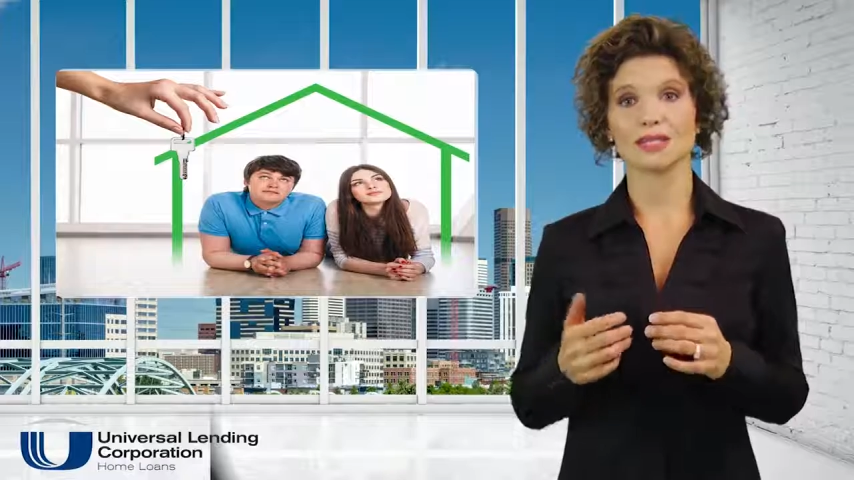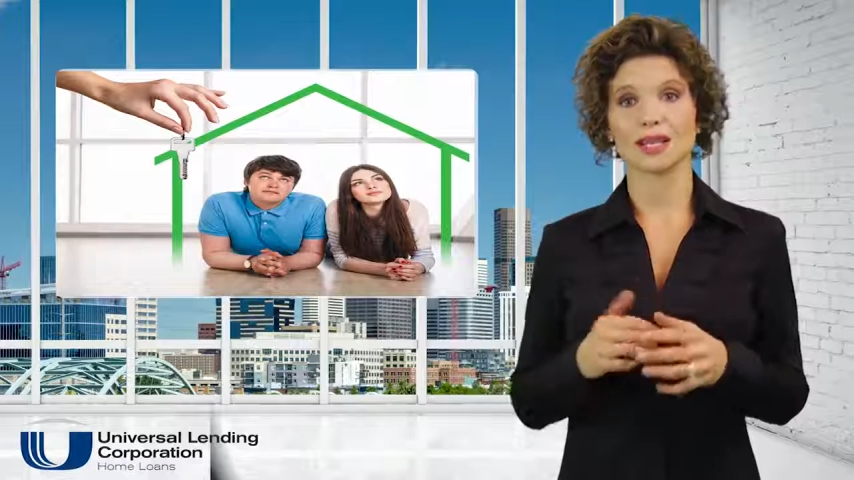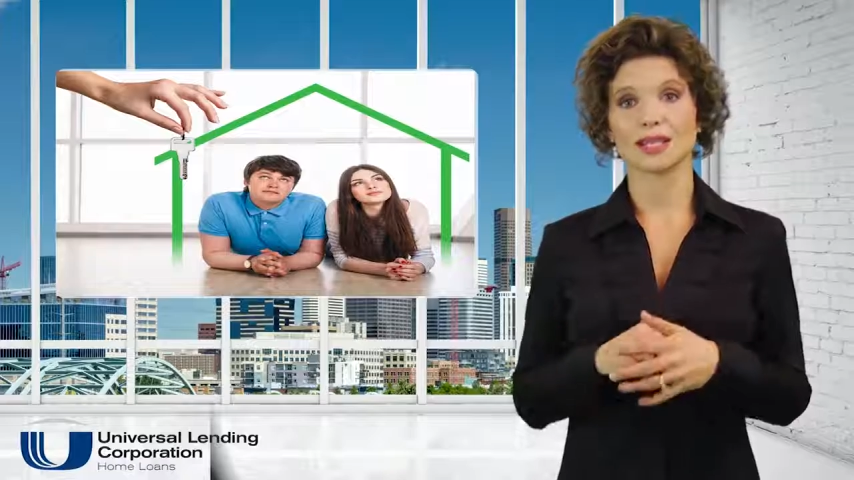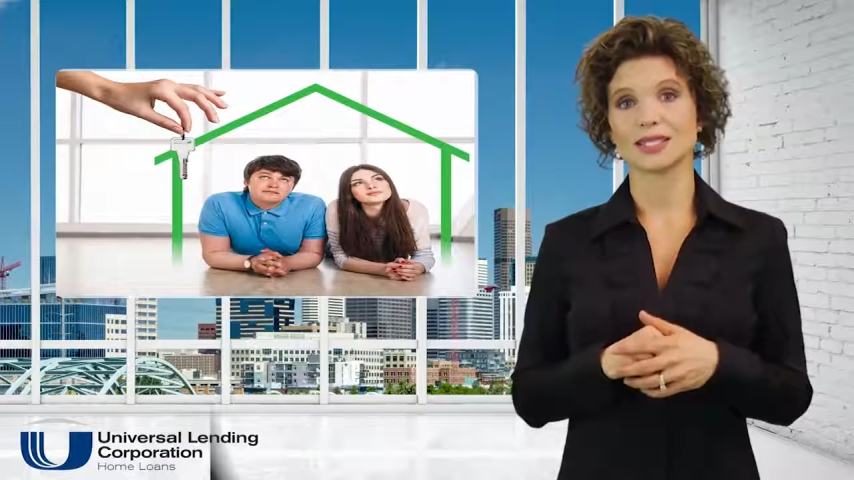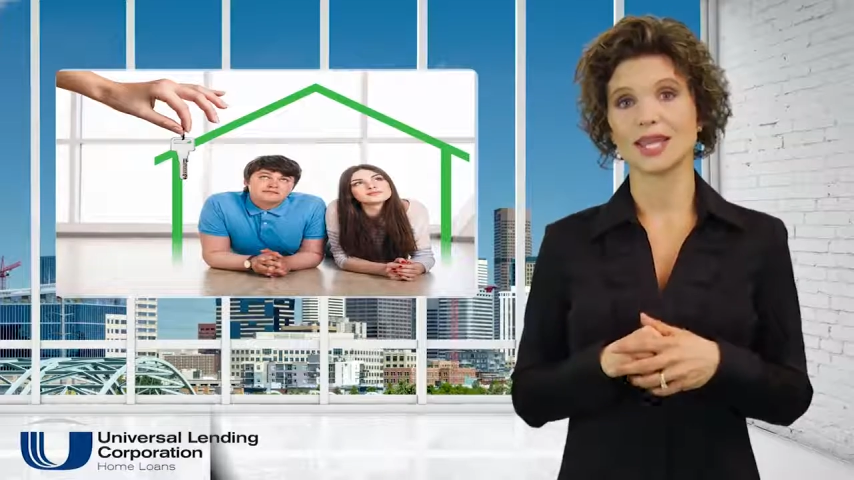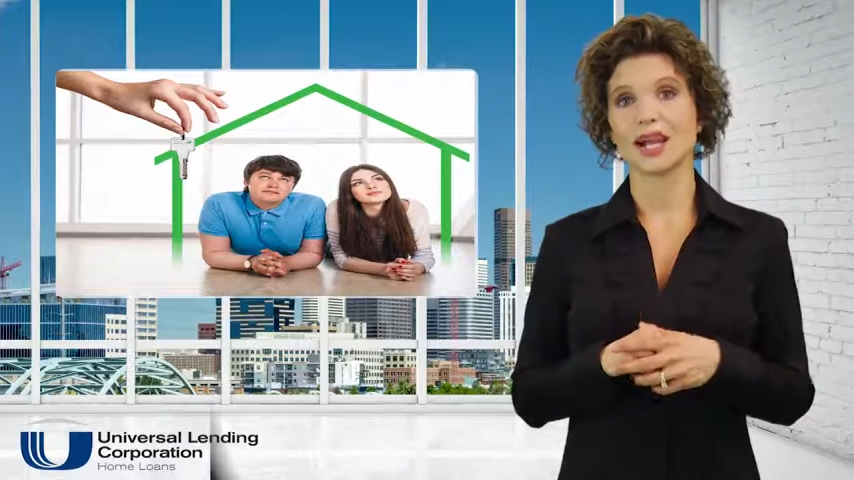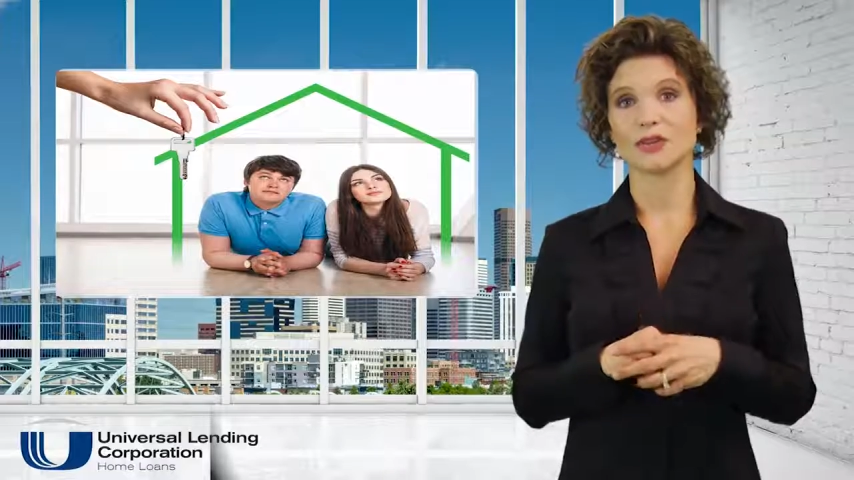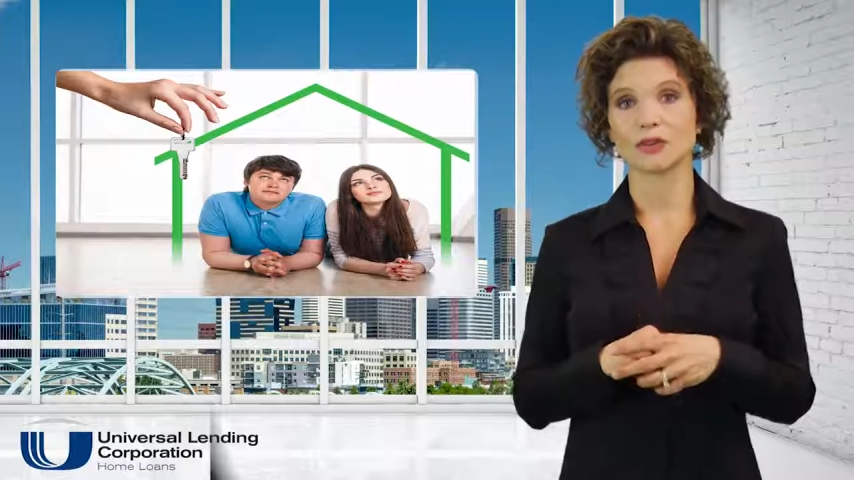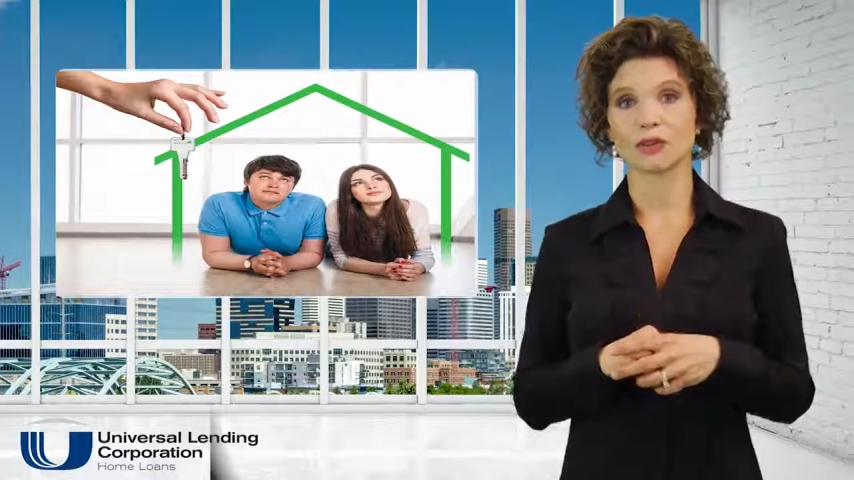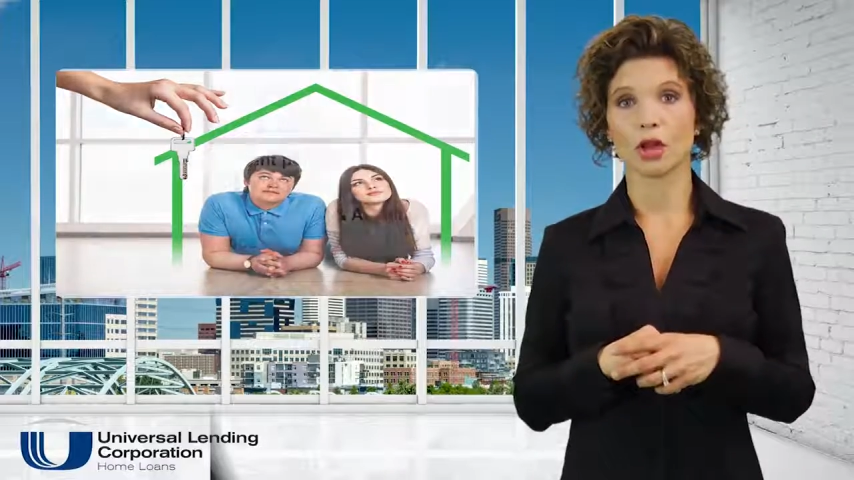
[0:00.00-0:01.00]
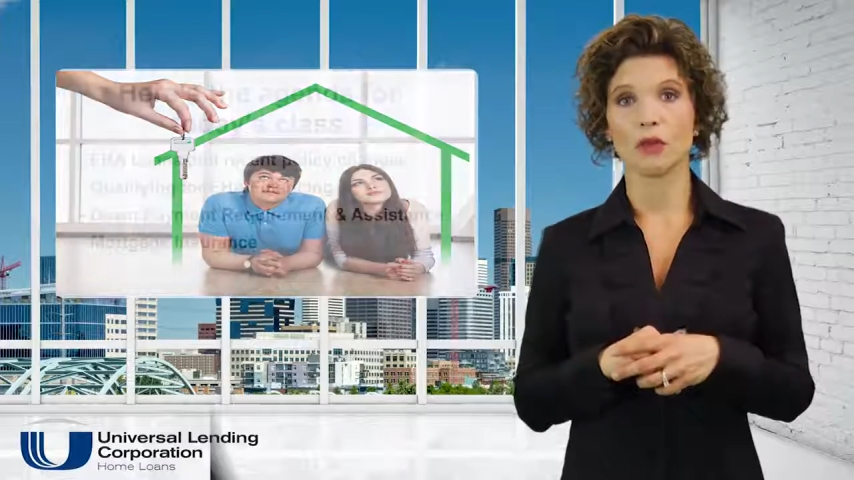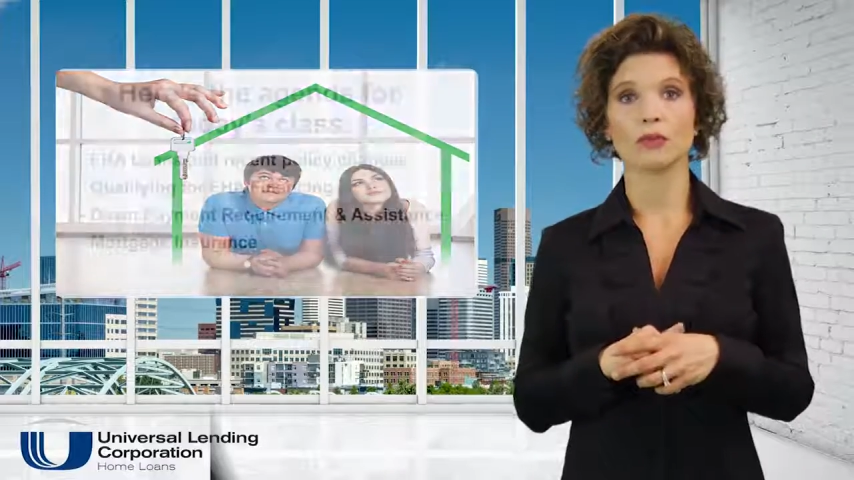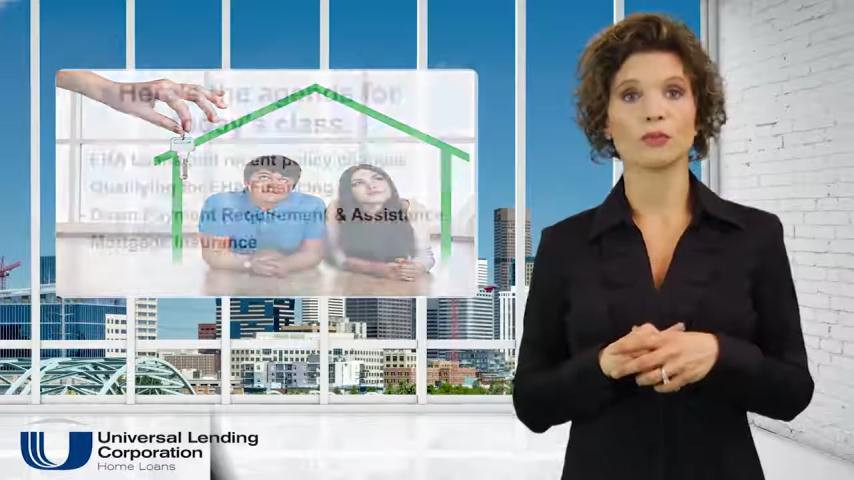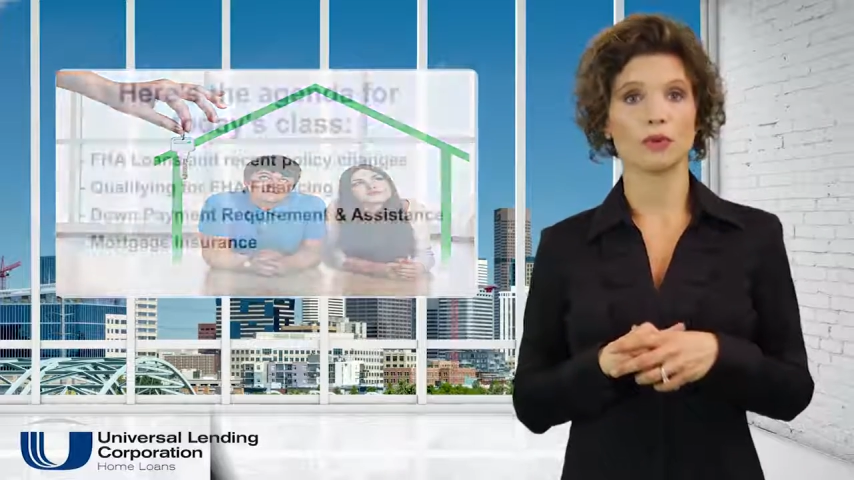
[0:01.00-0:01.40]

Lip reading: is it going to stay on your loan?